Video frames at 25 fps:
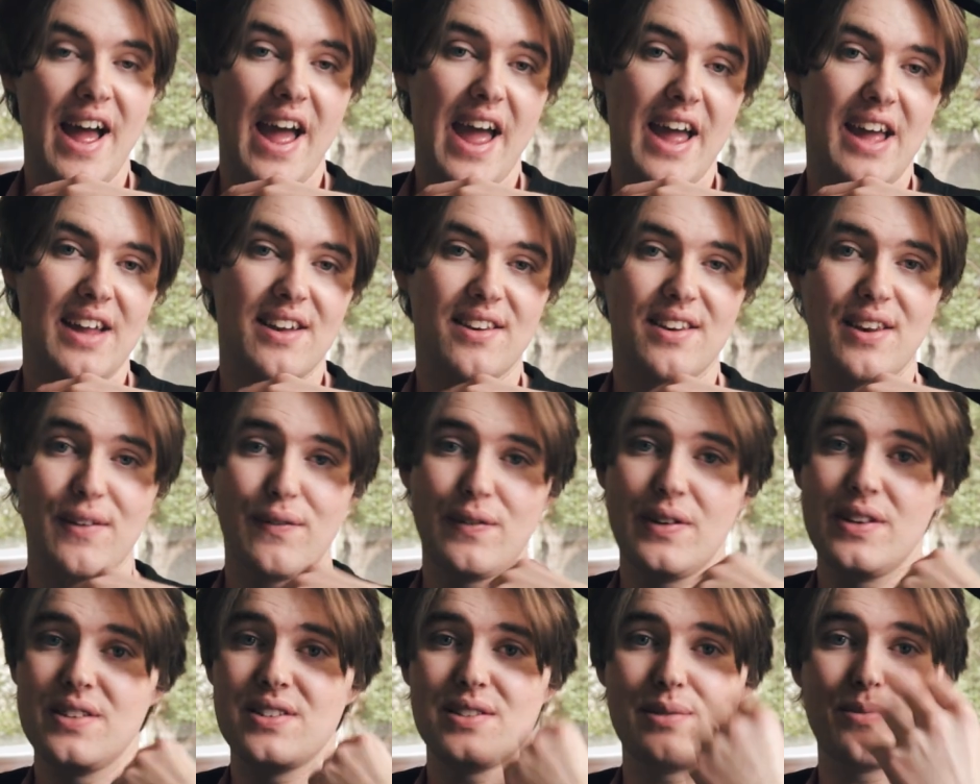And
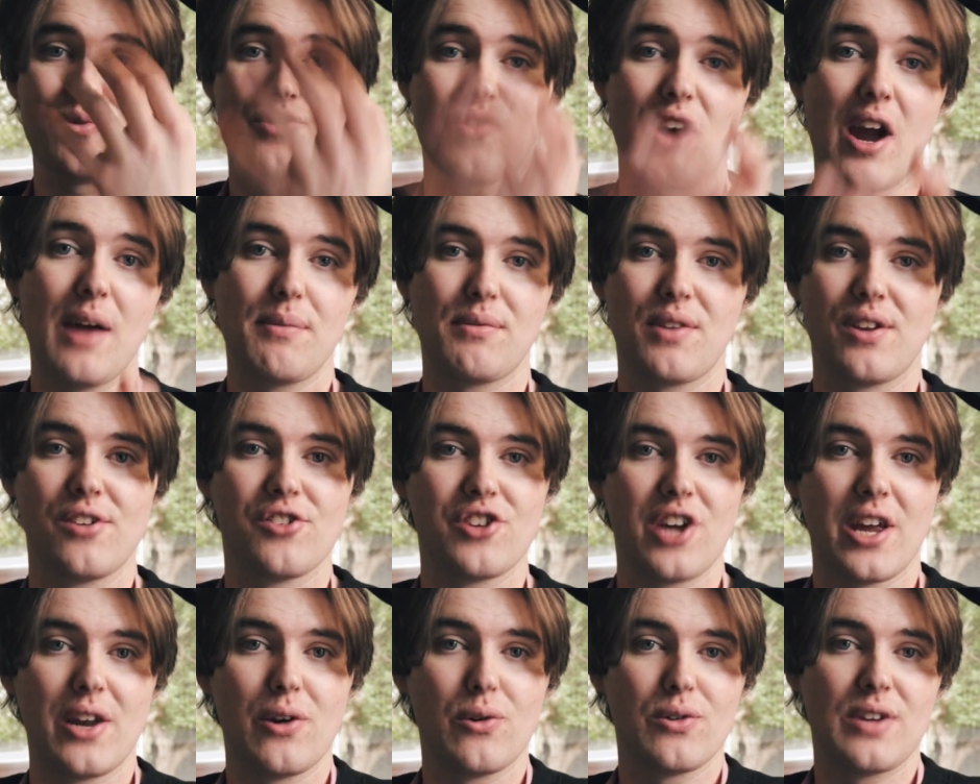definitely subscribe to the
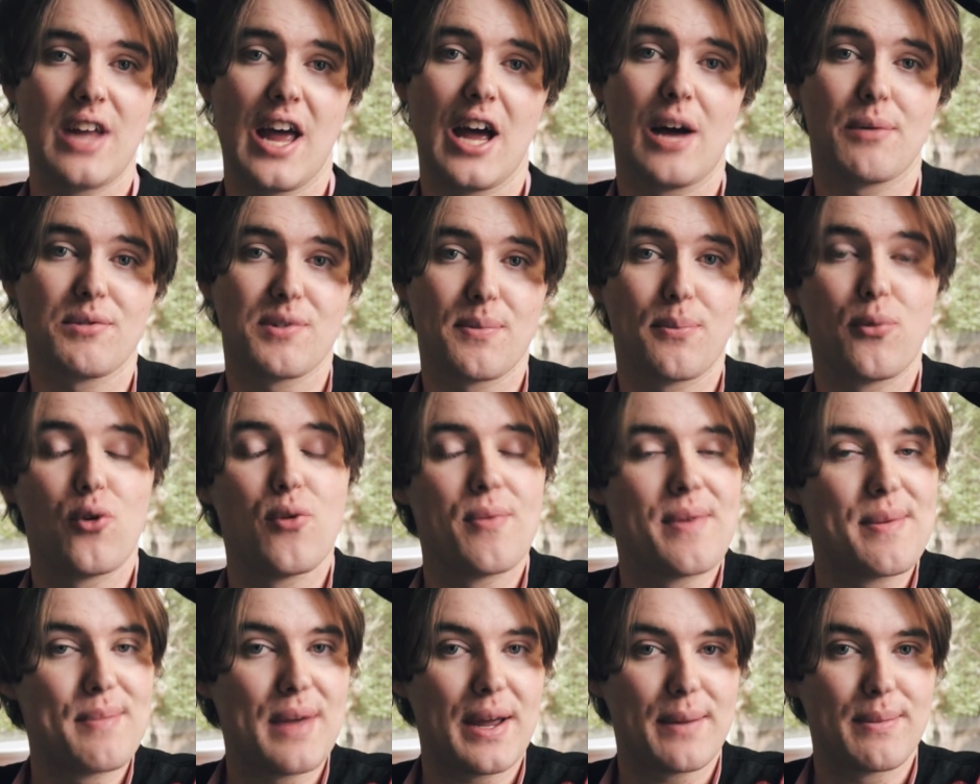channel to help support
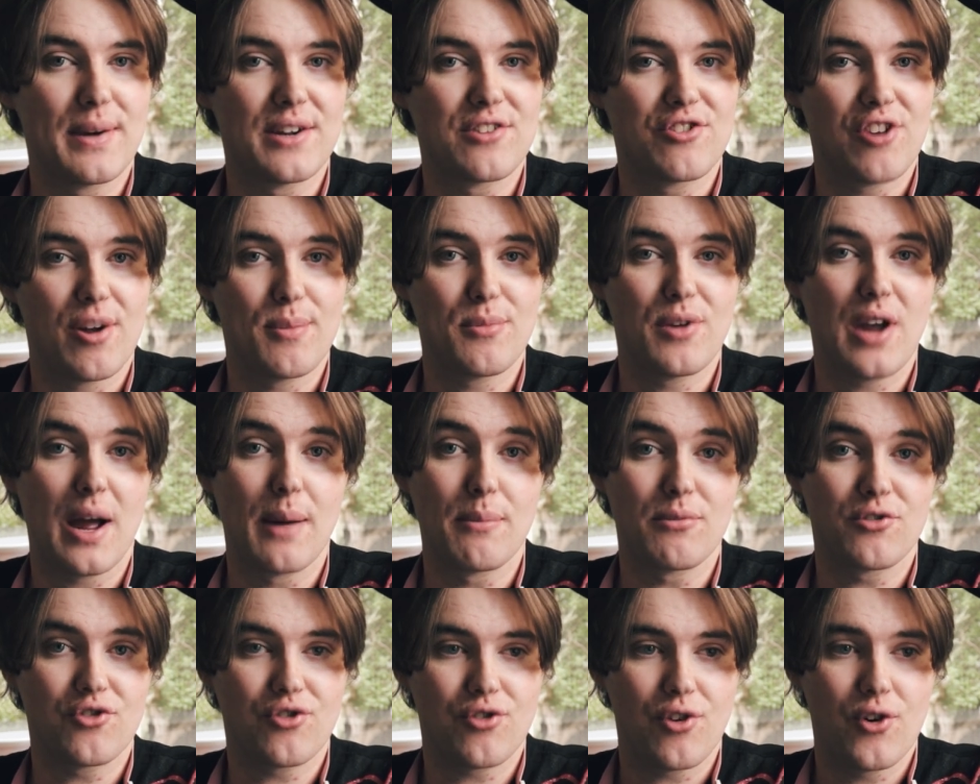me make my dream
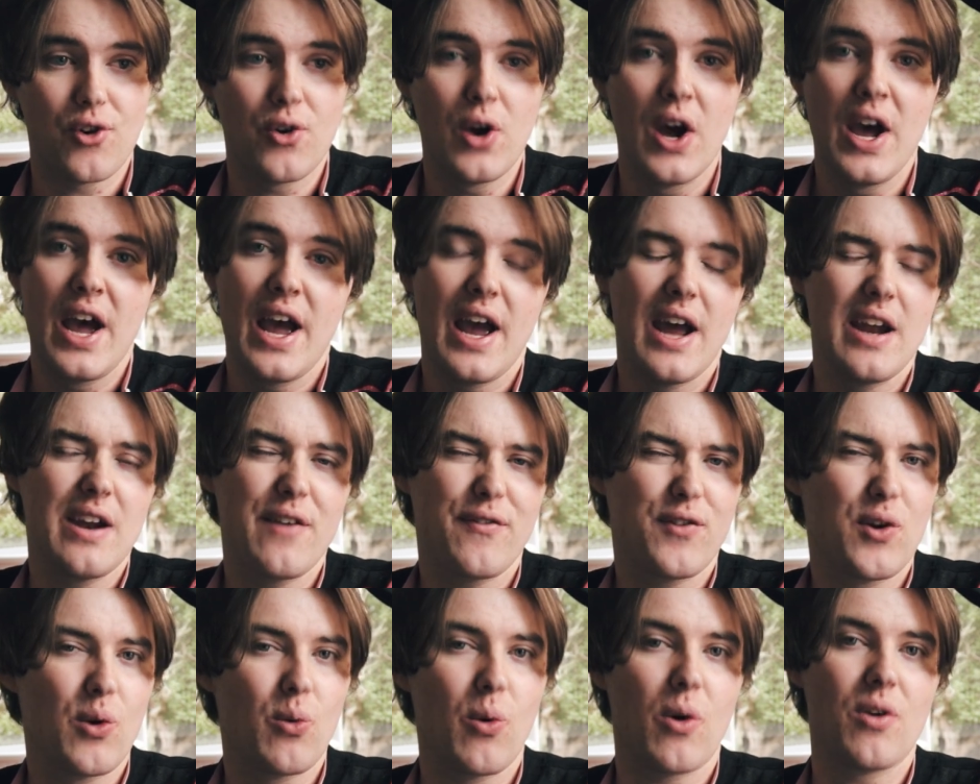come true. And
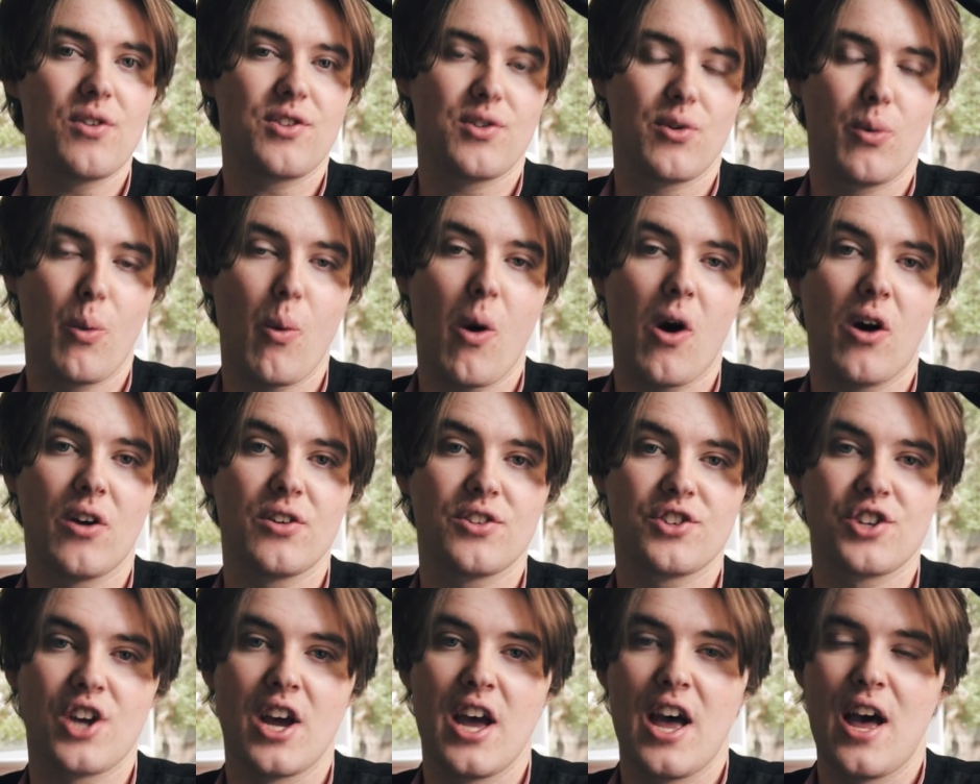if you want to
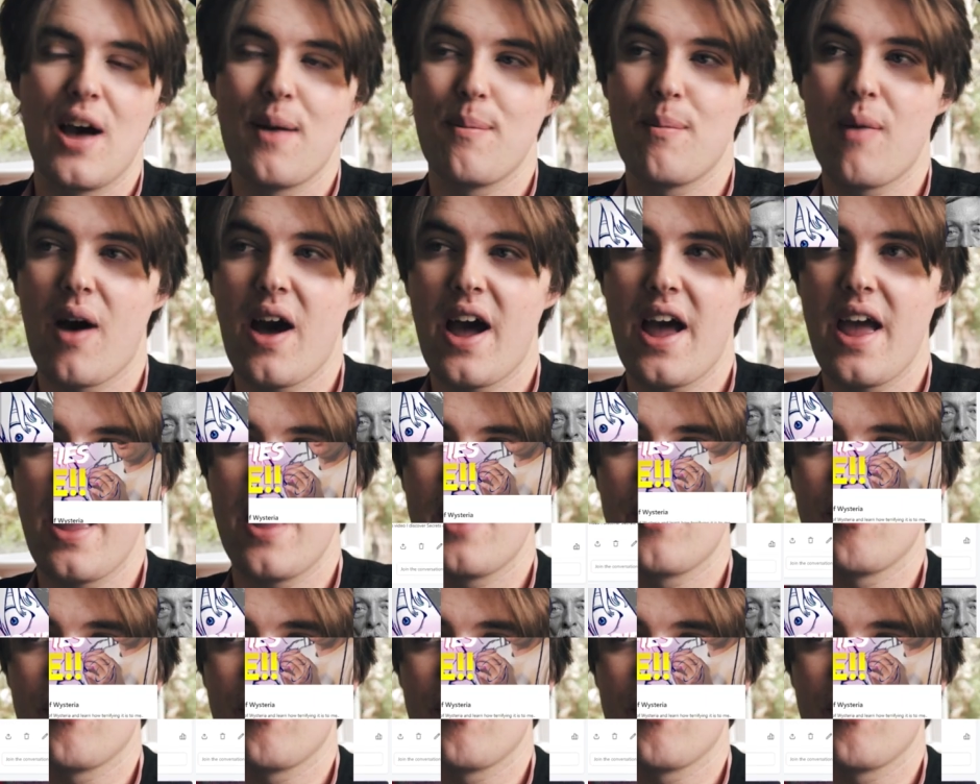watch my